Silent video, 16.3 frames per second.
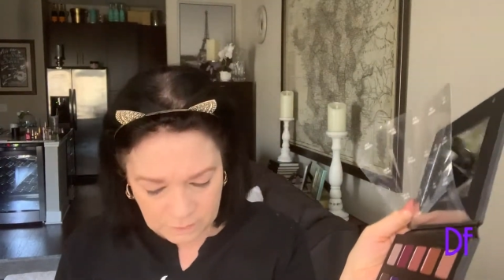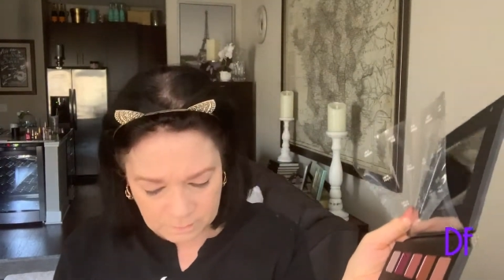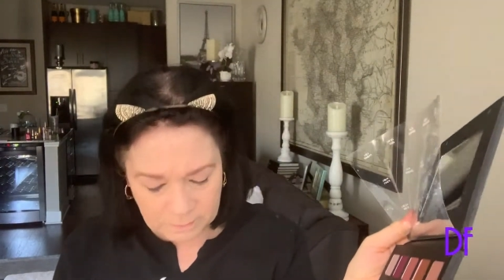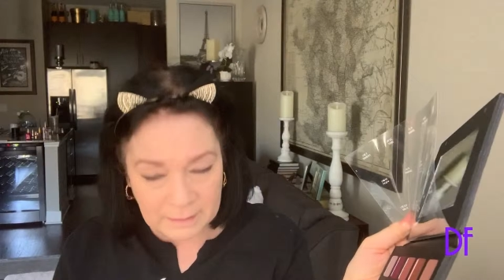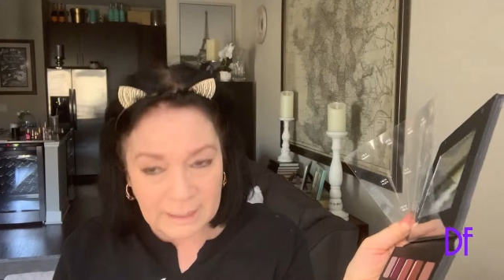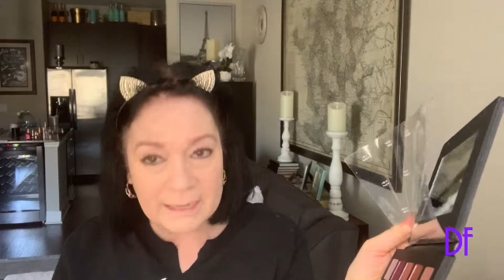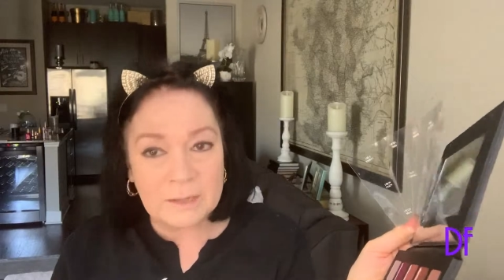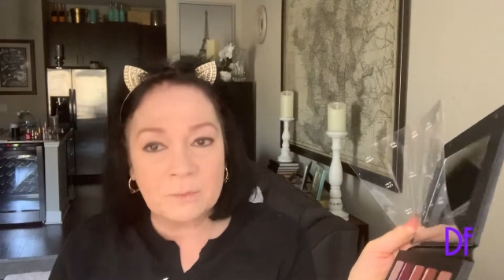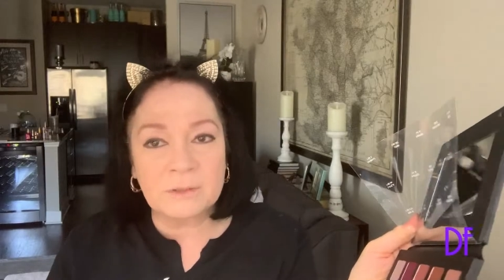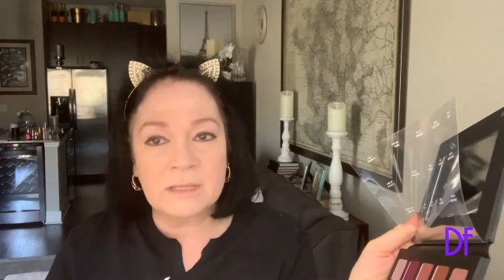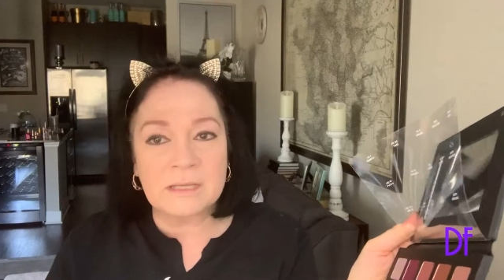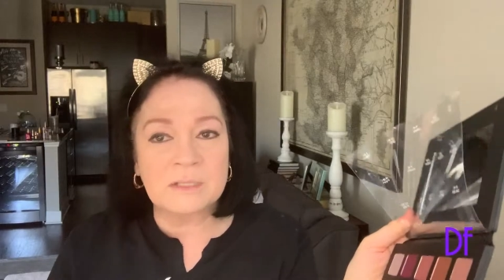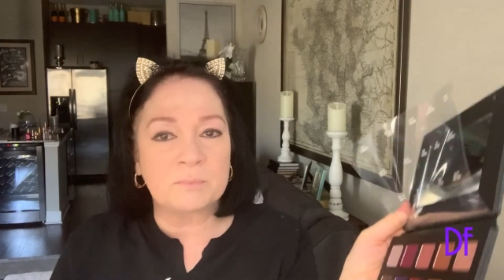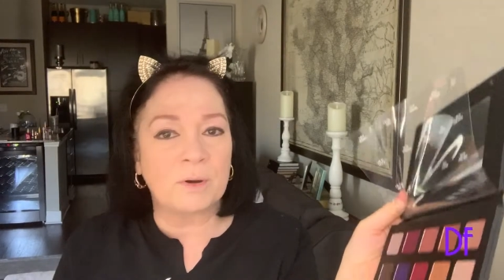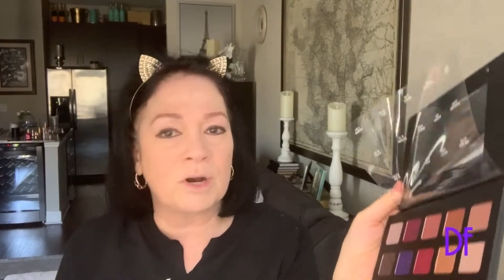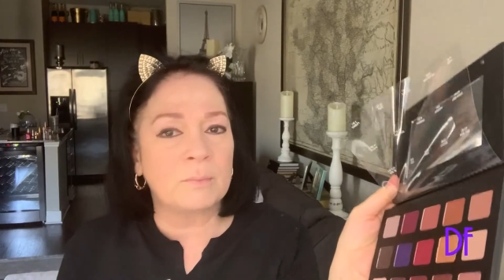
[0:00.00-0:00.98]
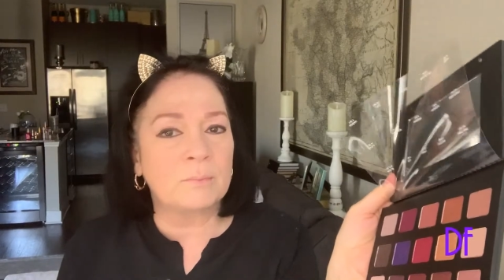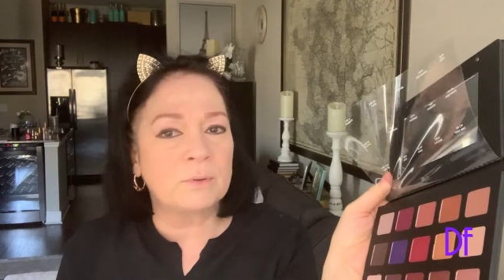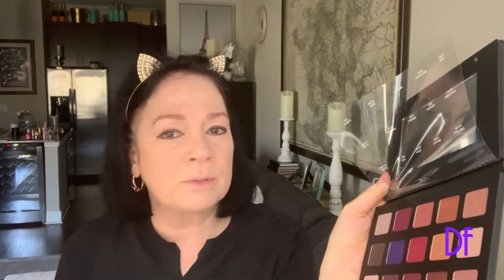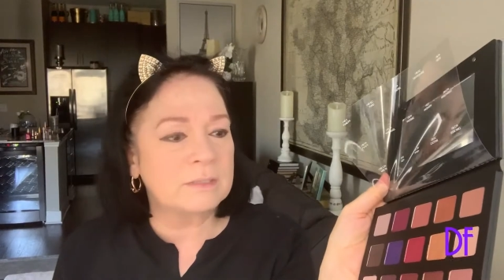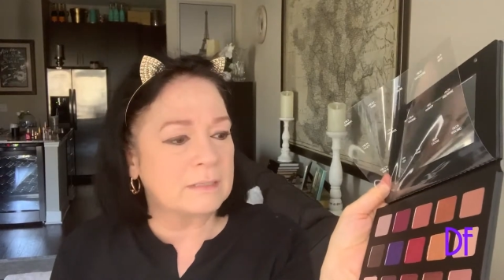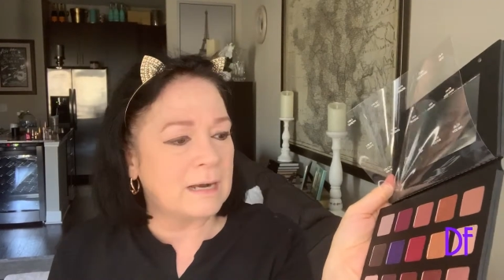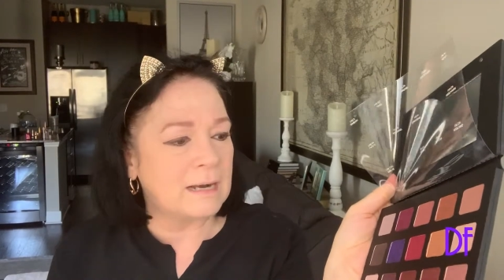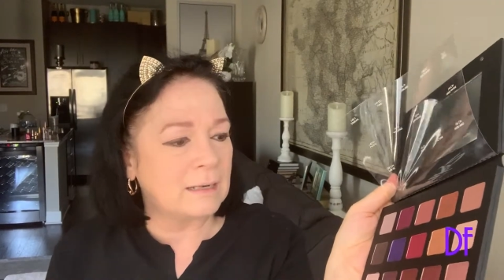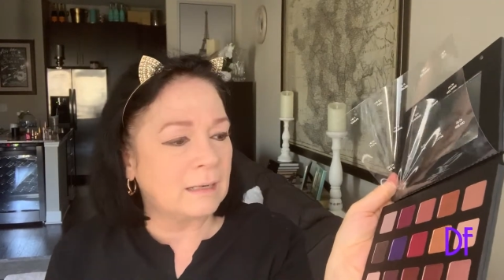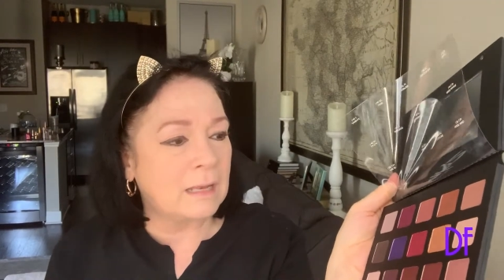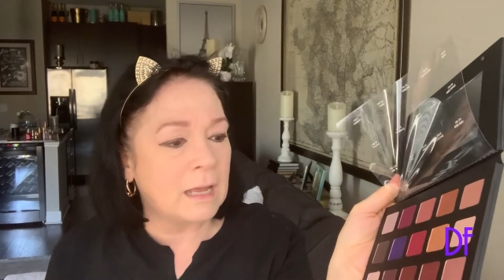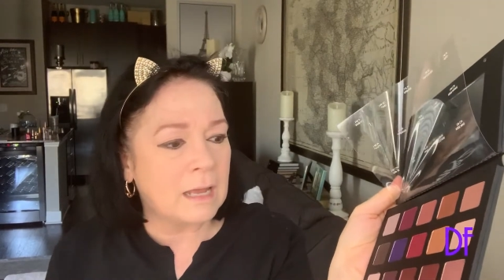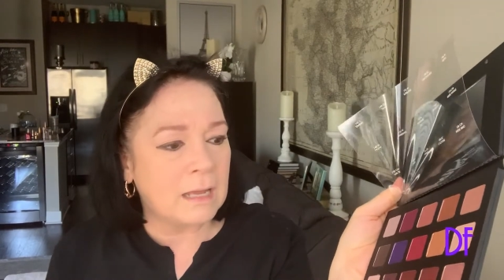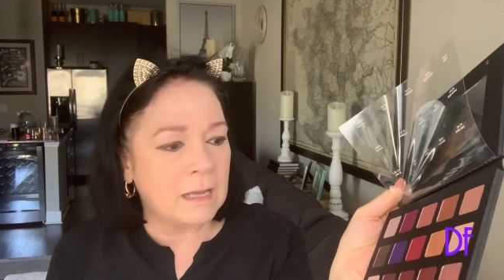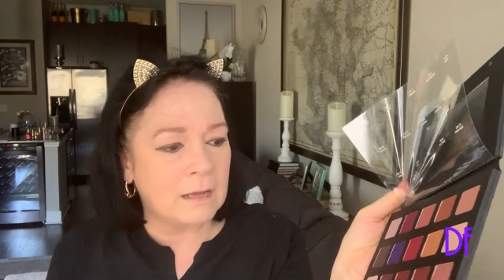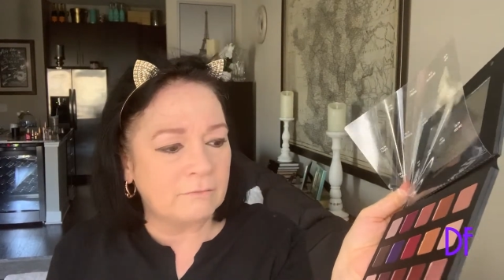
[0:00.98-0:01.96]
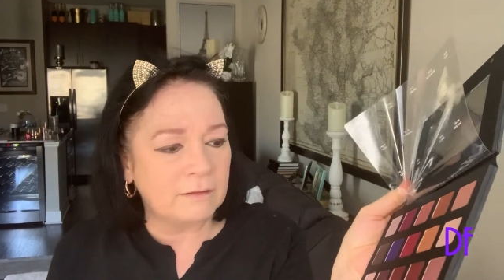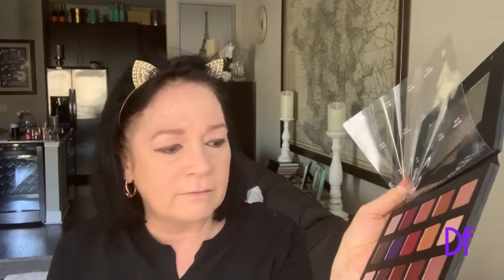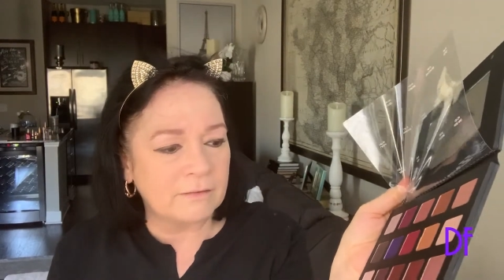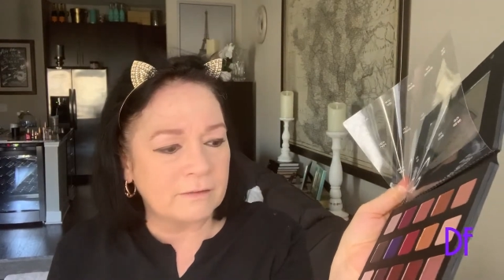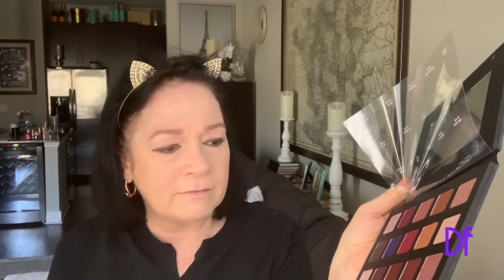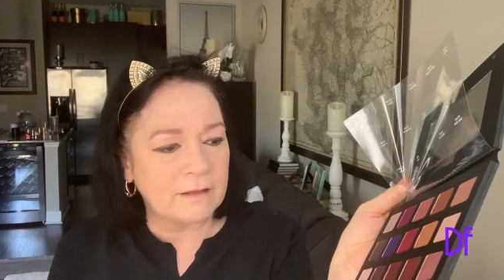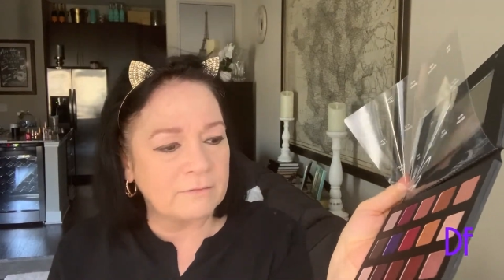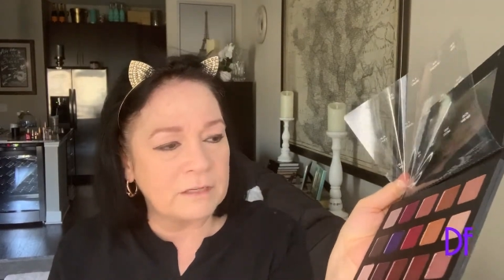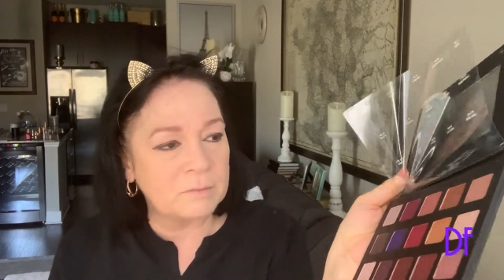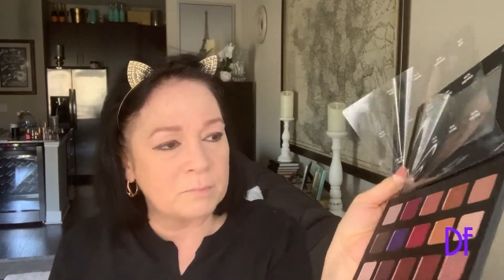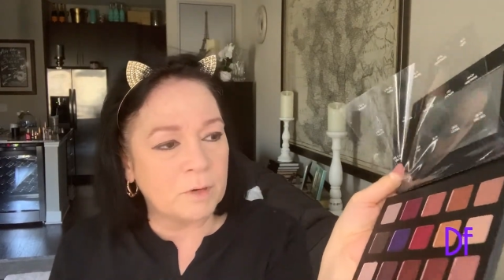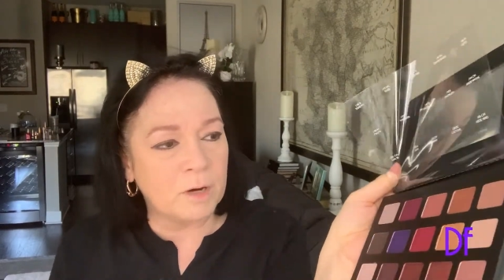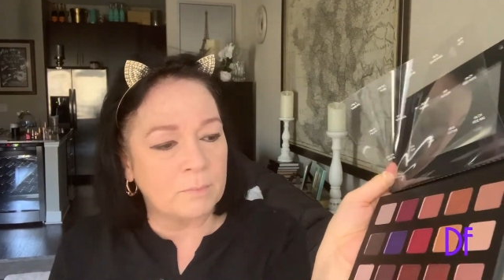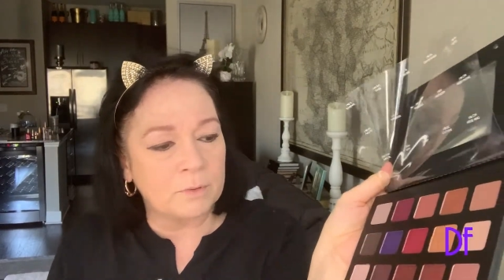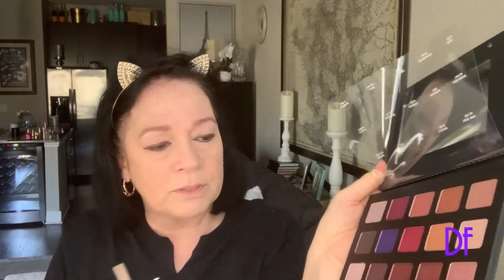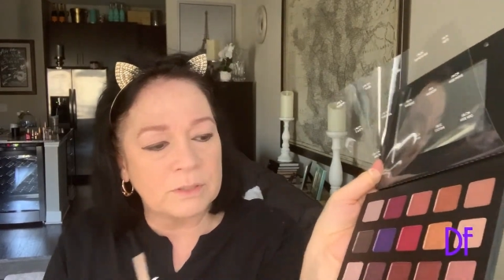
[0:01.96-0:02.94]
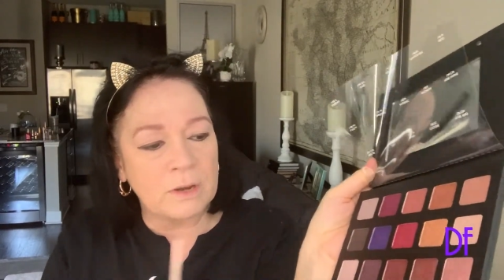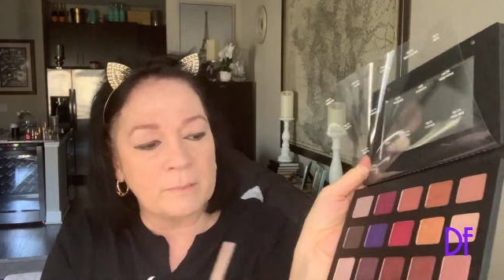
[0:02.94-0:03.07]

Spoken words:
We're playing with these purples, and I love, love, love, love these purples.